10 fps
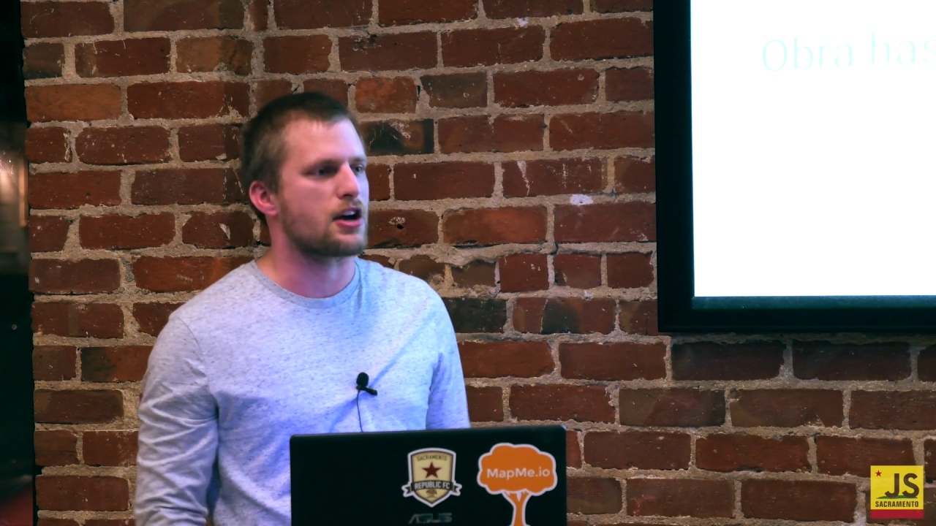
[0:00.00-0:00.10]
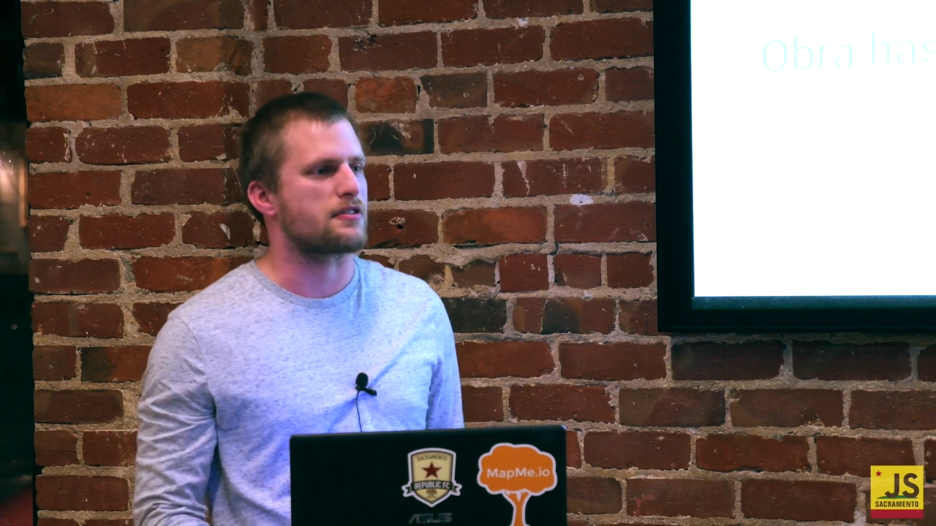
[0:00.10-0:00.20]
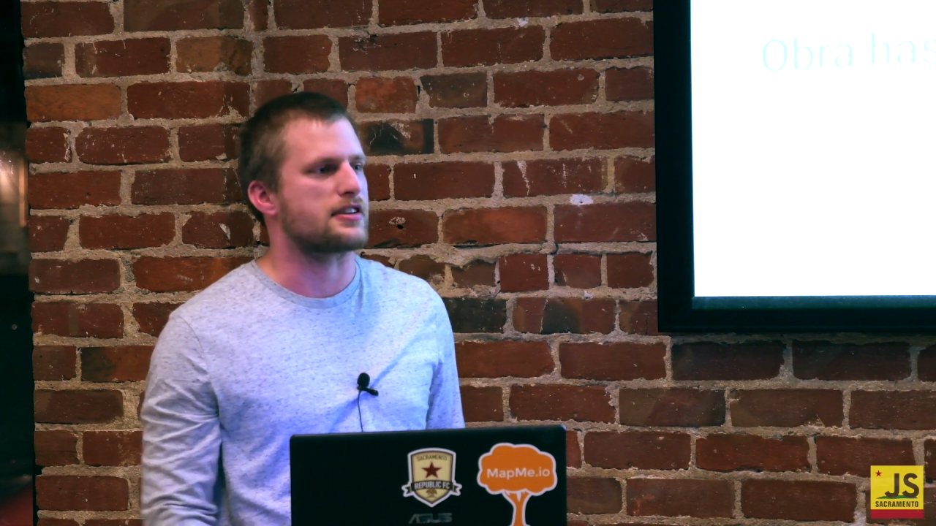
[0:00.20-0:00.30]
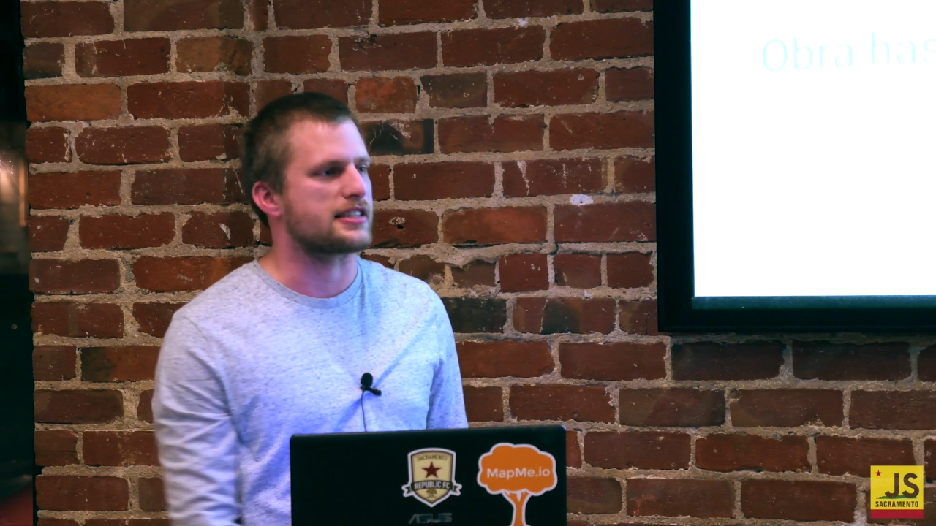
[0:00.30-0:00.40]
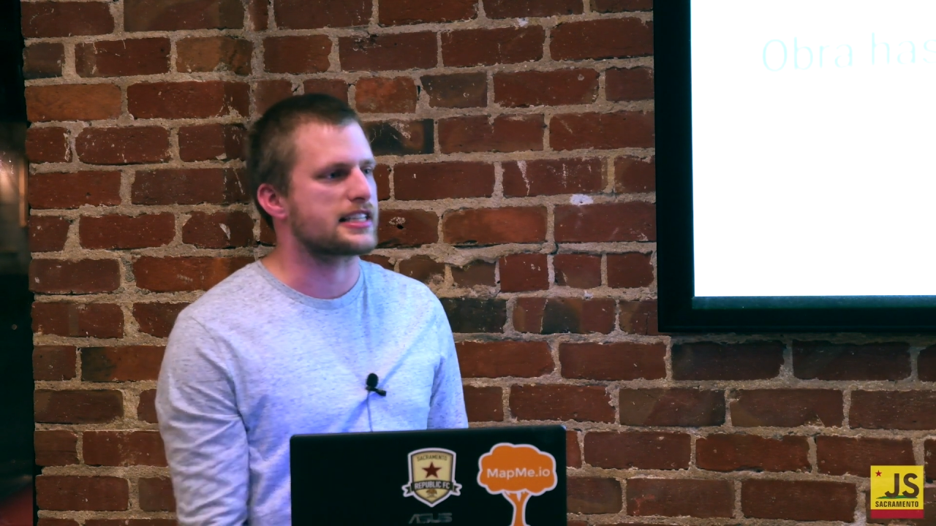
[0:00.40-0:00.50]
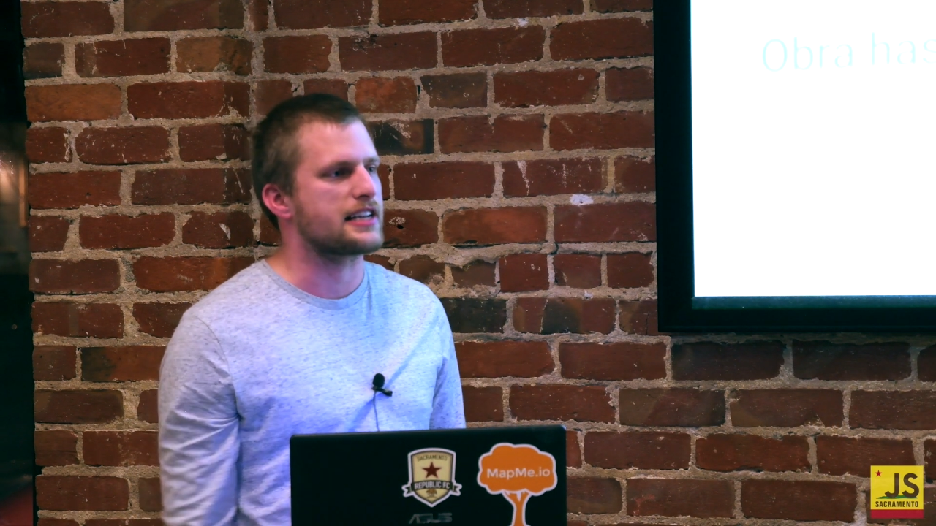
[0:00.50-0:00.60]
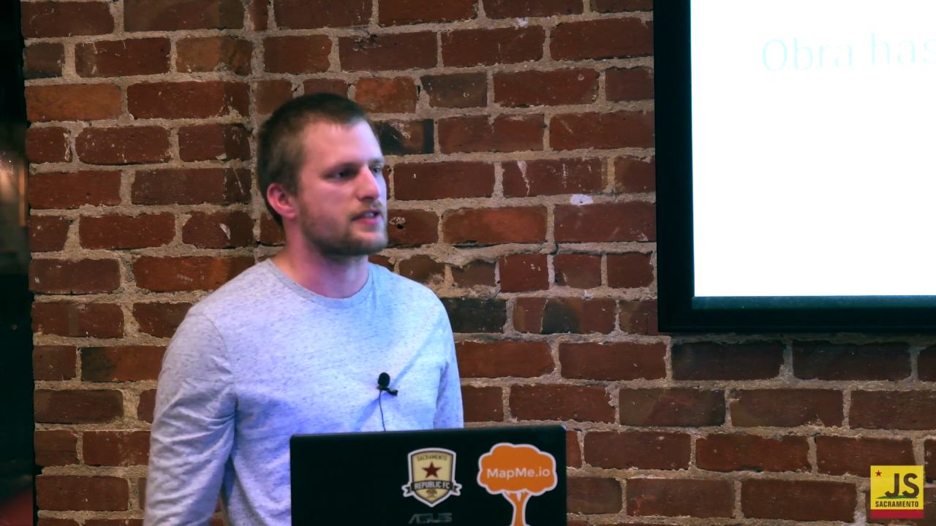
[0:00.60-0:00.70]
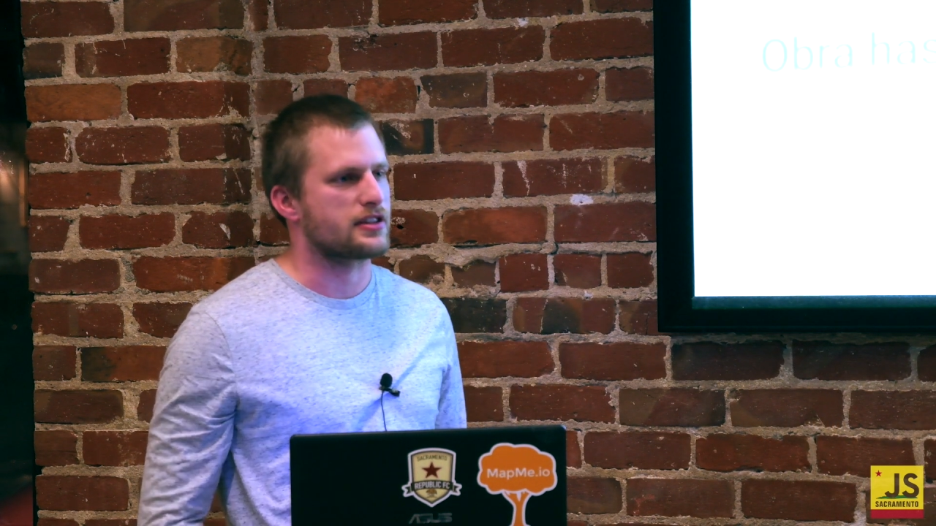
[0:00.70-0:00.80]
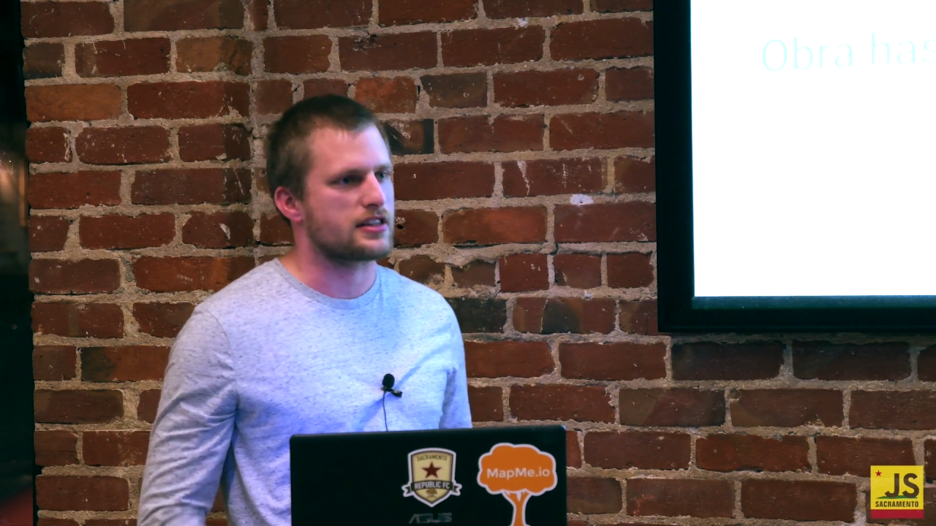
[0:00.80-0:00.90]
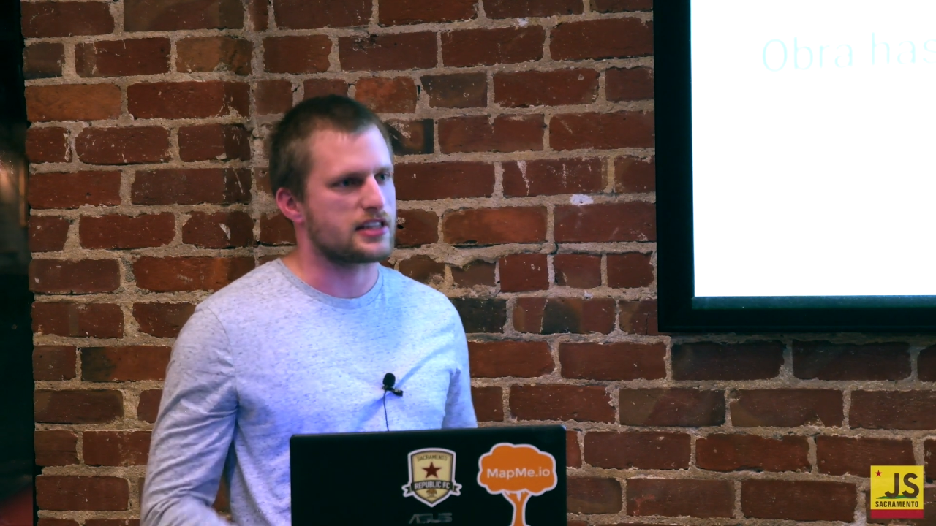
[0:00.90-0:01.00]
going and see if
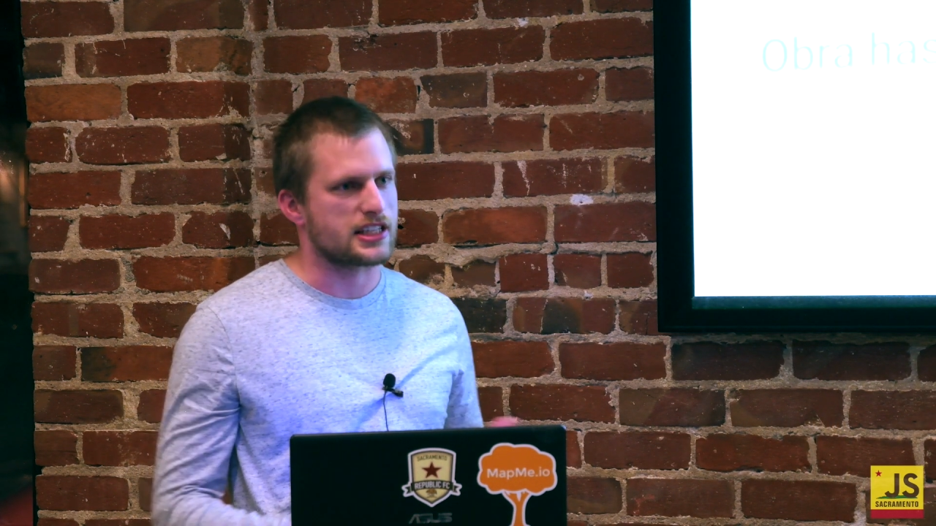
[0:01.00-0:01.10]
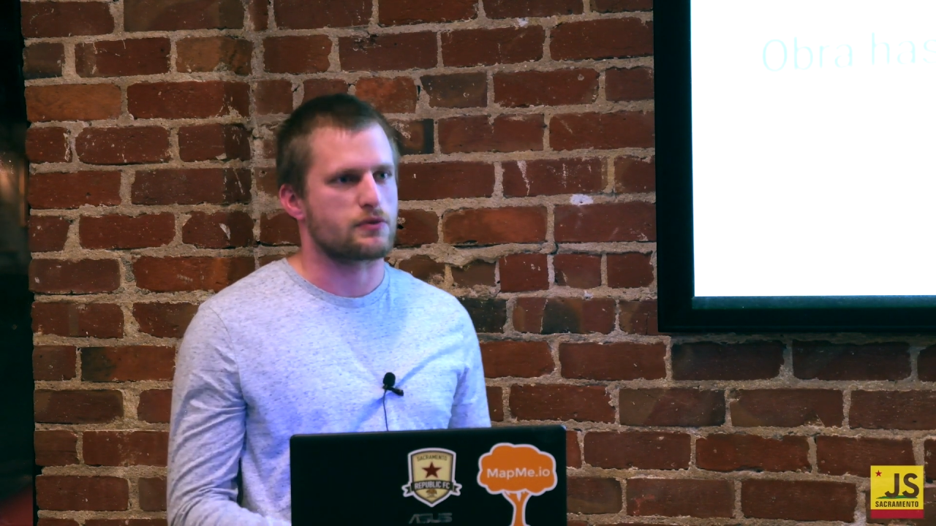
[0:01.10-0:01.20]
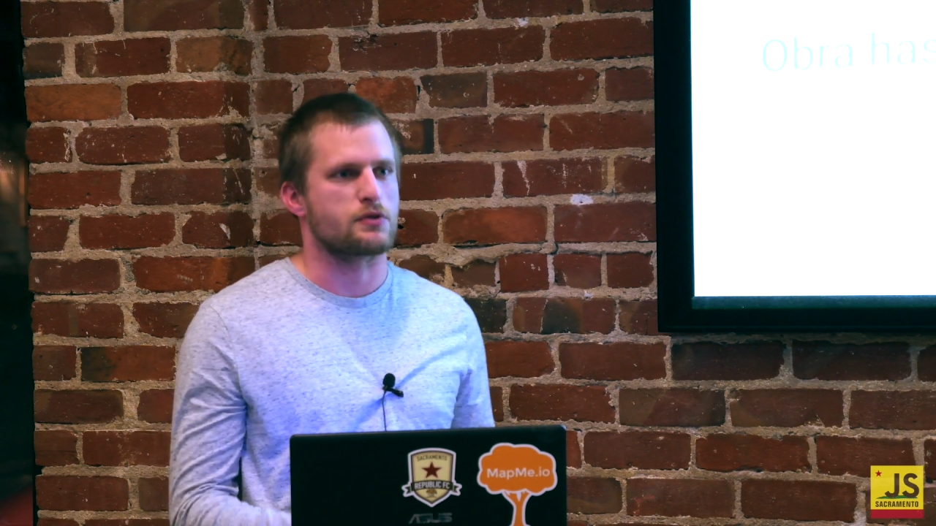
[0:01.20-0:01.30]
this